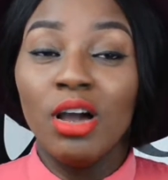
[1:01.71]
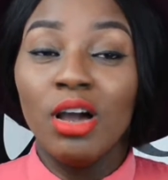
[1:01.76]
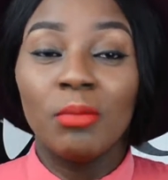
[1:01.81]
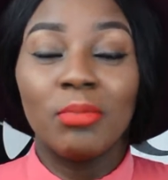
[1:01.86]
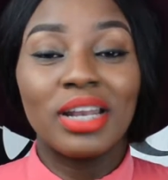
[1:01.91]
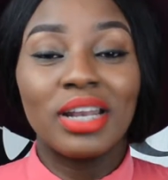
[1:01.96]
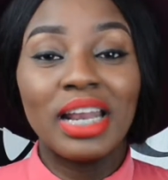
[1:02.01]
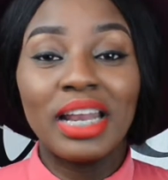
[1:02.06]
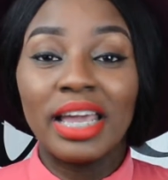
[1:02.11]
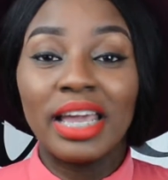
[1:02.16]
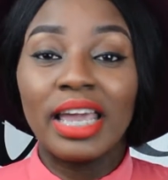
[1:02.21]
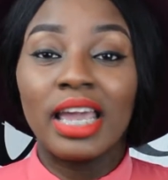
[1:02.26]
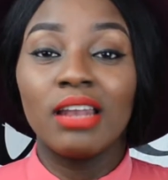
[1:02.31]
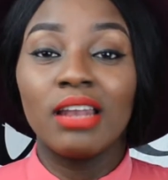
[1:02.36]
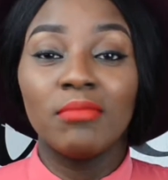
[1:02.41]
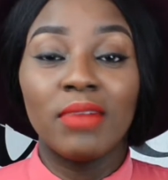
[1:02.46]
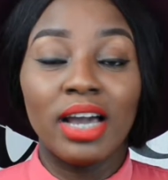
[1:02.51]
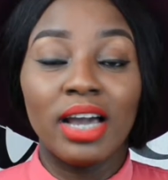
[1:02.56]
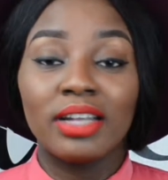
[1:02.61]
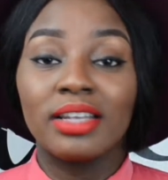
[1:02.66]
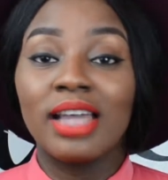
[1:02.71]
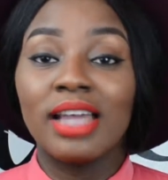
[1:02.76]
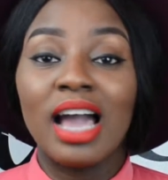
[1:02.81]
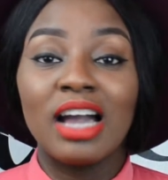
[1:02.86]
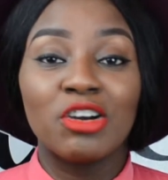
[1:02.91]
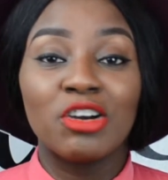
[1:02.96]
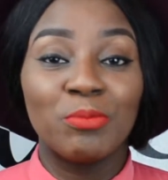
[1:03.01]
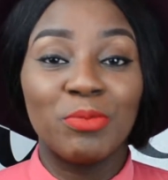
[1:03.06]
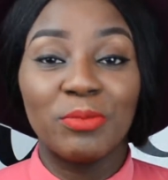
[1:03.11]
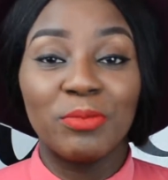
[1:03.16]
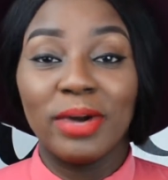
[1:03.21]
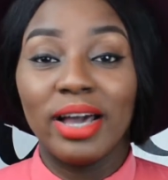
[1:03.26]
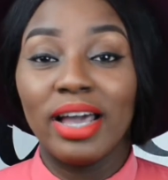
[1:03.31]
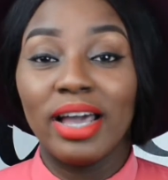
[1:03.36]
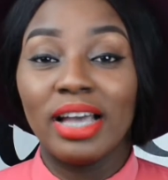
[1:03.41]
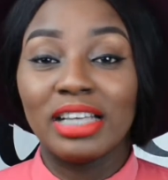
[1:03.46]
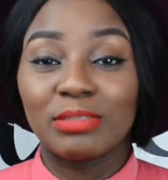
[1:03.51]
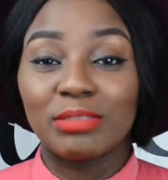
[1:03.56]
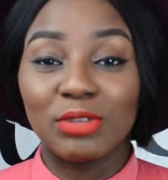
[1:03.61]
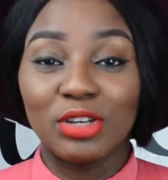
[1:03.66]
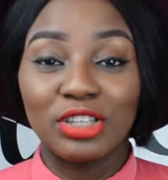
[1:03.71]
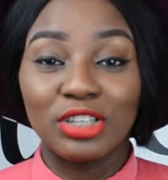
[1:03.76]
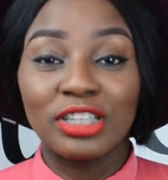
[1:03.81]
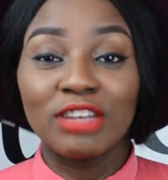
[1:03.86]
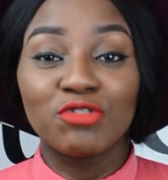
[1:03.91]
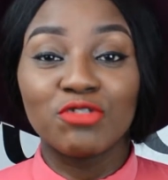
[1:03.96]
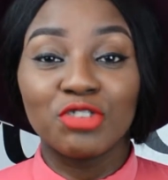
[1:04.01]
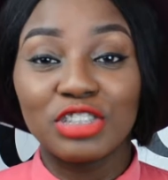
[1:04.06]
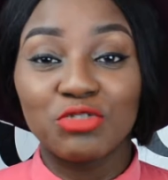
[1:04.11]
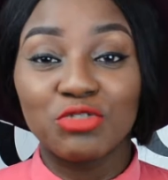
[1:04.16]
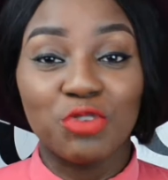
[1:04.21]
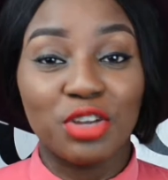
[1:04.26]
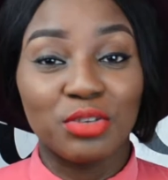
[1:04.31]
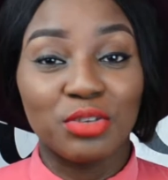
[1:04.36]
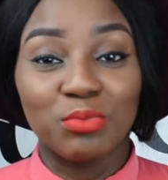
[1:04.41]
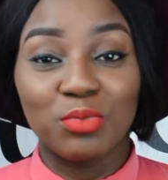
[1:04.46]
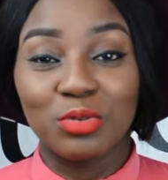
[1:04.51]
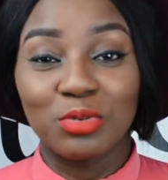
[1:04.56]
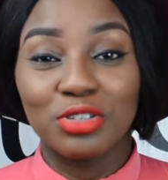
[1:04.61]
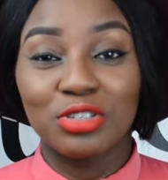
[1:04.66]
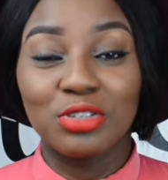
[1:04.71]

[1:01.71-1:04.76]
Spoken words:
But then again, that could be biased because I've read the book.